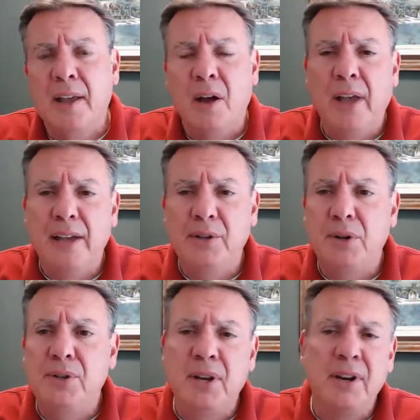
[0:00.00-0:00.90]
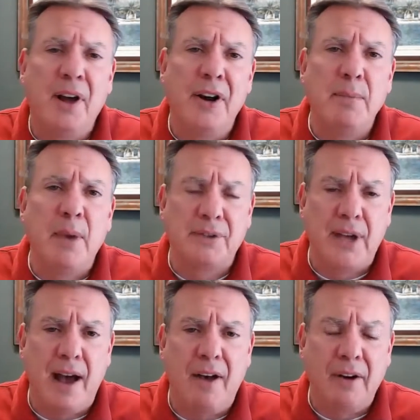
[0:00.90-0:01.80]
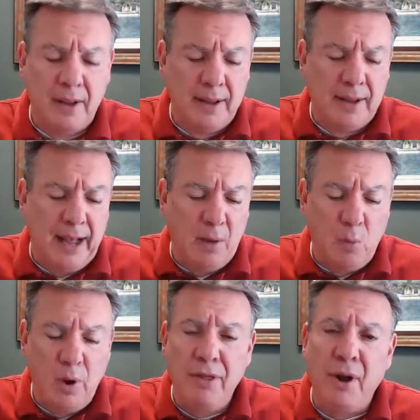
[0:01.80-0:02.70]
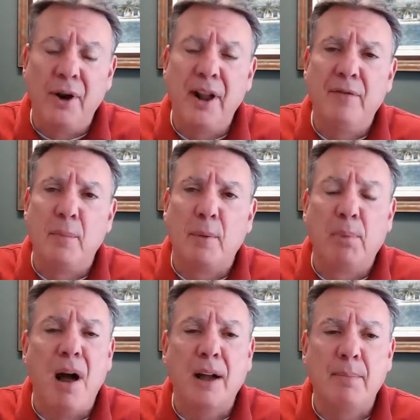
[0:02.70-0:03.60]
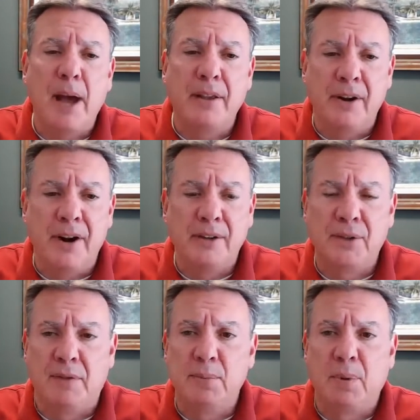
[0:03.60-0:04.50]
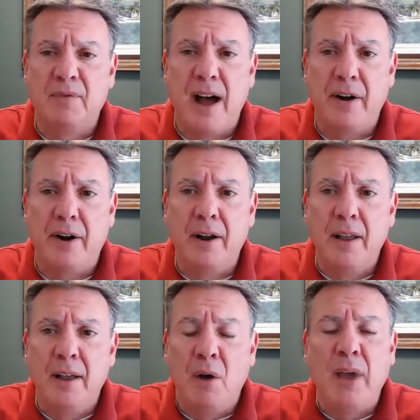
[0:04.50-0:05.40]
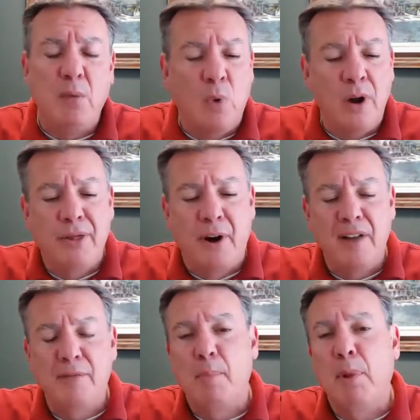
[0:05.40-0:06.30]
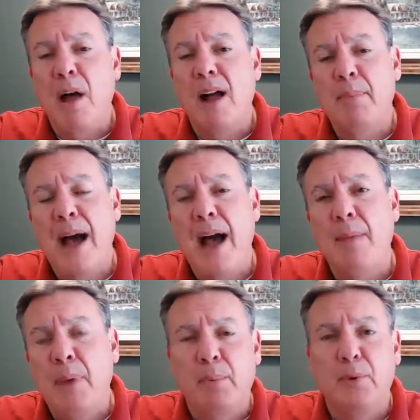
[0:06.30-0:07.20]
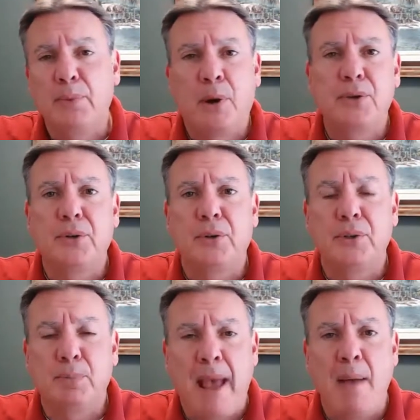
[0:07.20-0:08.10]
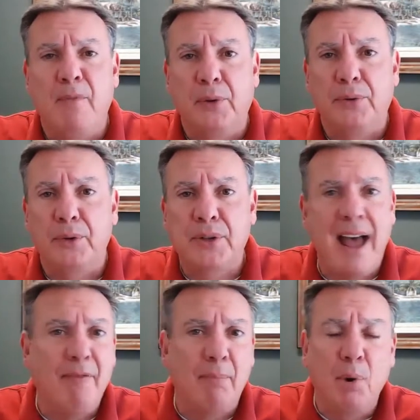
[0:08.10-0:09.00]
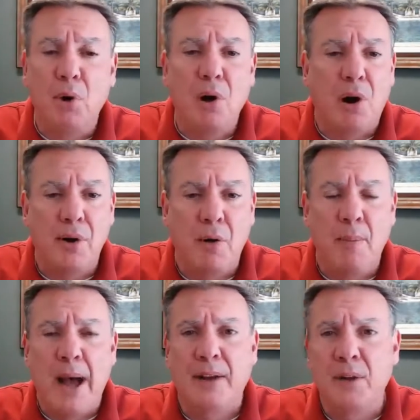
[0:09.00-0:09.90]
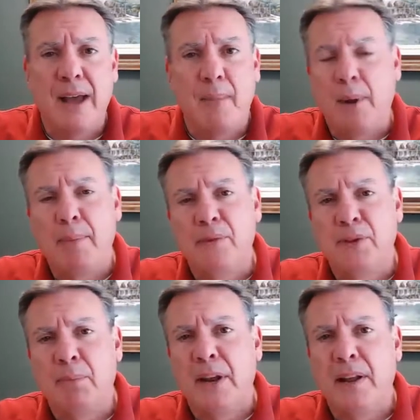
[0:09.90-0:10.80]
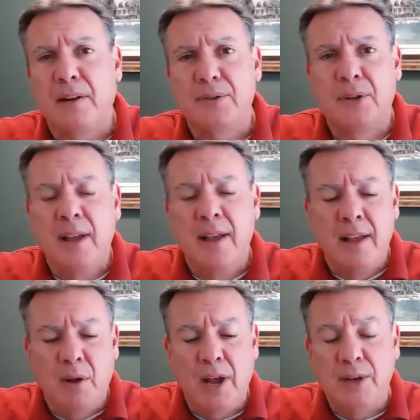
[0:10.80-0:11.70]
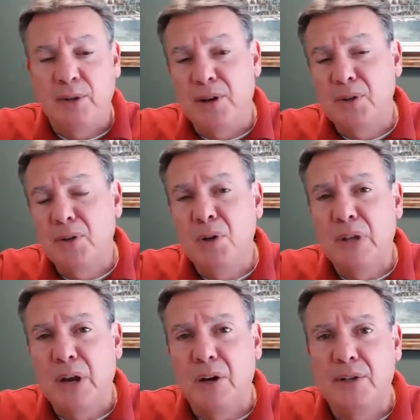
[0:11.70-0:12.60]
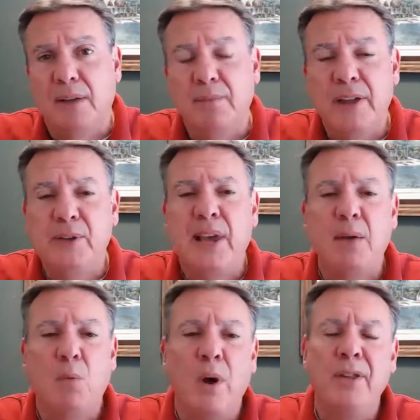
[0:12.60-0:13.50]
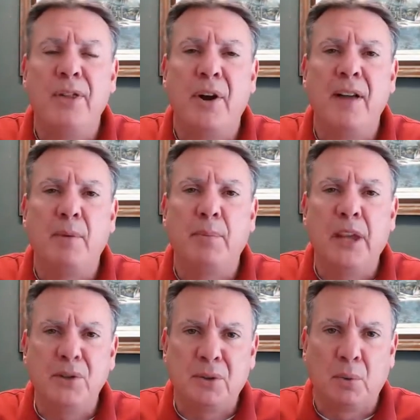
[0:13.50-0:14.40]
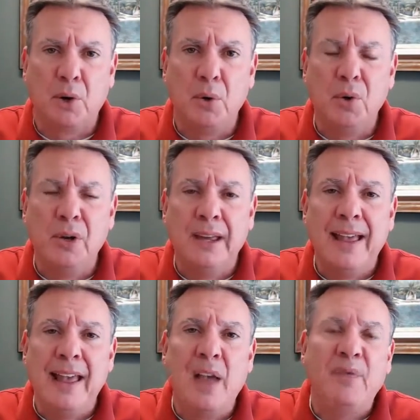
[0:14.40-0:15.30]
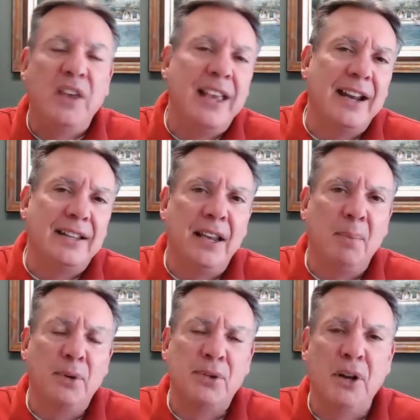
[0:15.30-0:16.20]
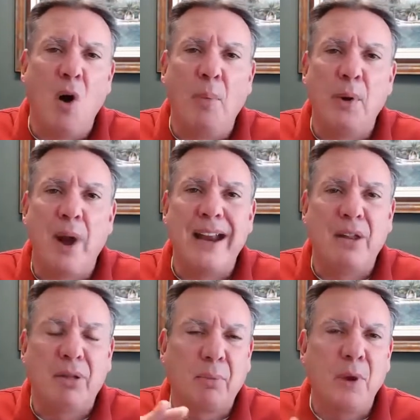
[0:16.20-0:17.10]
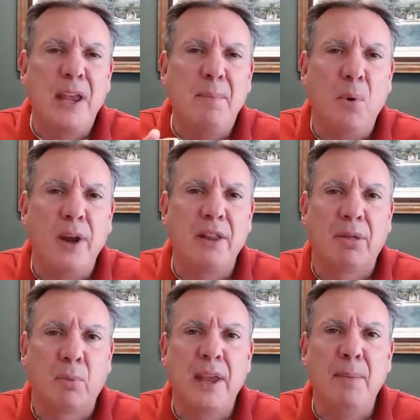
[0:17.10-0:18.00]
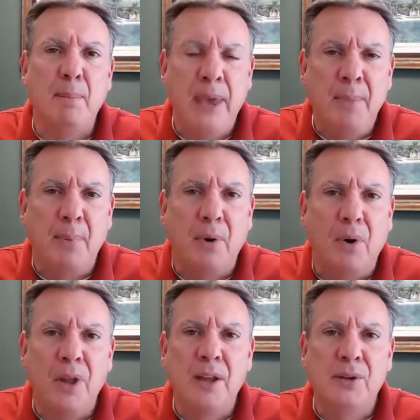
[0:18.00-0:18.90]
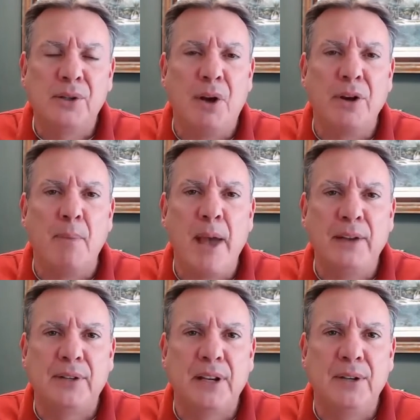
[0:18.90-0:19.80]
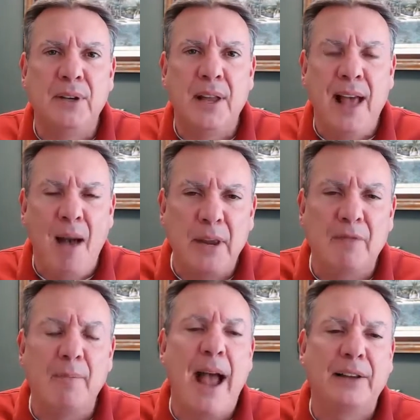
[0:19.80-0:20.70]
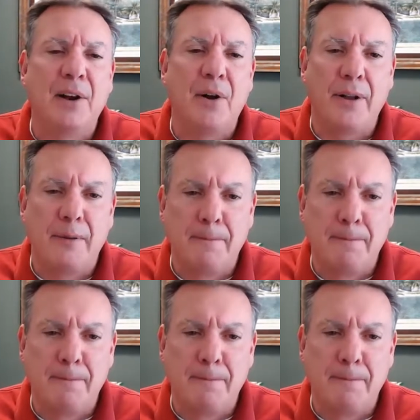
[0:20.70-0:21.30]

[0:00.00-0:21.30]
Okay, so you send 100 emails out. 1/3 of them are blocked by the internet service provider. Okay, 1/3 of them are blocked by people's personal spam filters. I have BullGuard on mine. You probably have something else. Okay, right. So there's 2/3 of them. Let's say 1/3 of them gets through. If you get a 10% open rate, 3.3 people saw your message. How many of them acted on it?